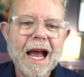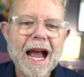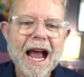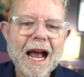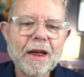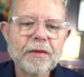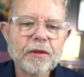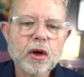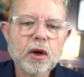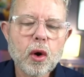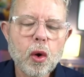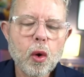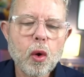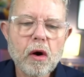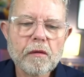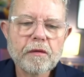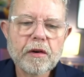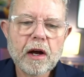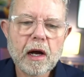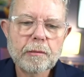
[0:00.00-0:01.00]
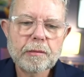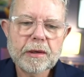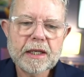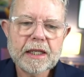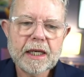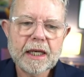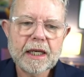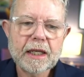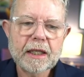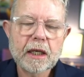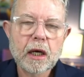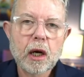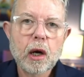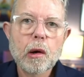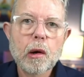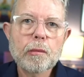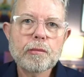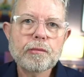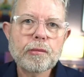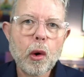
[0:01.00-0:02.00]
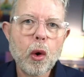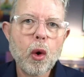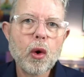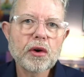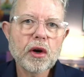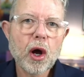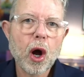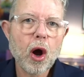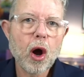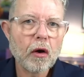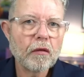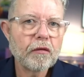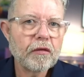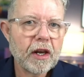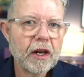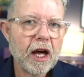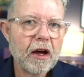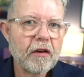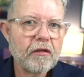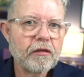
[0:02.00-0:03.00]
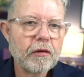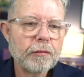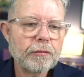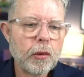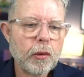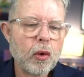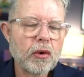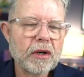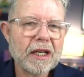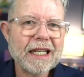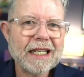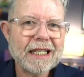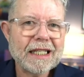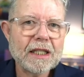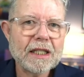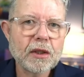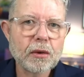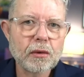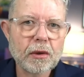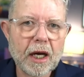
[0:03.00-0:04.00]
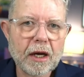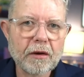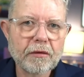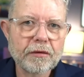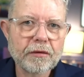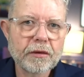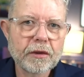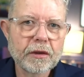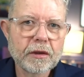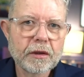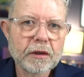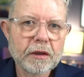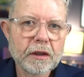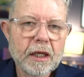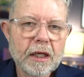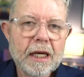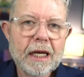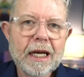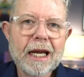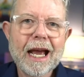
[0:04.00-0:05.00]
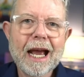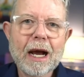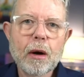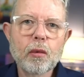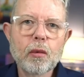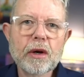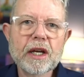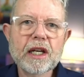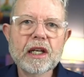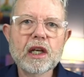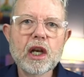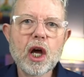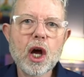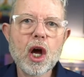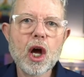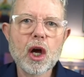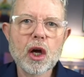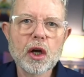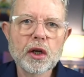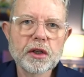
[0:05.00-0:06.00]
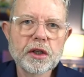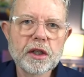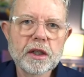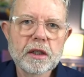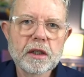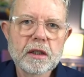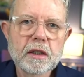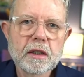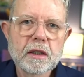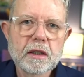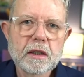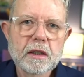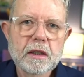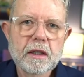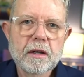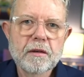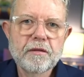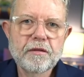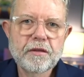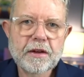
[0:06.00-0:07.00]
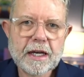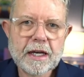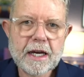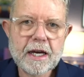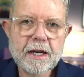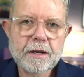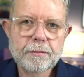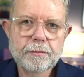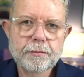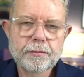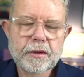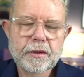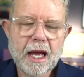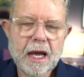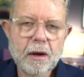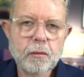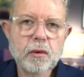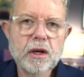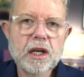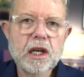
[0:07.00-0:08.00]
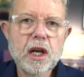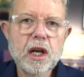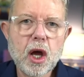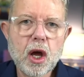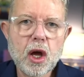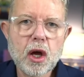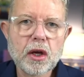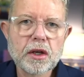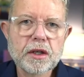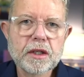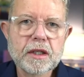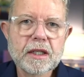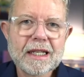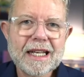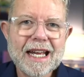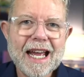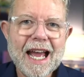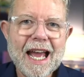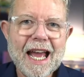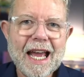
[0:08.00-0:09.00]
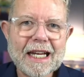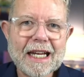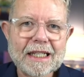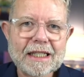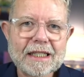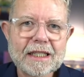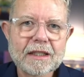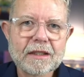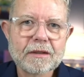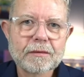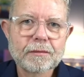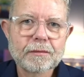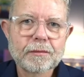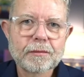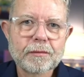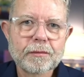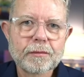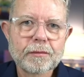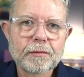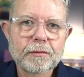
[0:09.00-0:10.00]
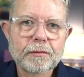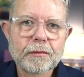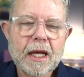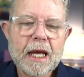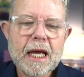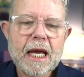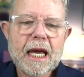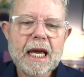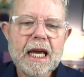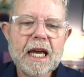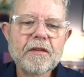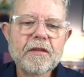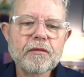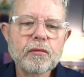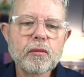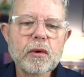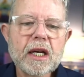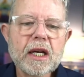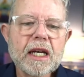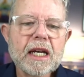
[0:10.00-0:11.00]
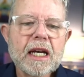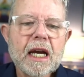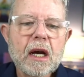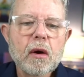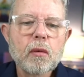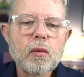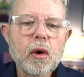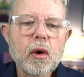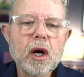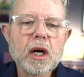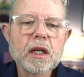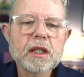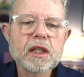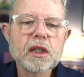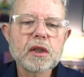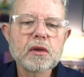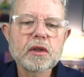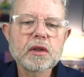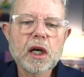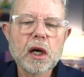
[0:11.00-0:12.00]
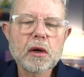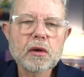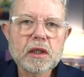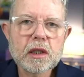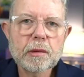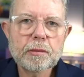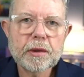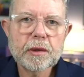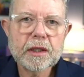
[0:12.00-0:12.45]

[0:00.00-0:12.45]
at the core of our being, born of love, born into love we learn fear and we learn hate. If we were to go to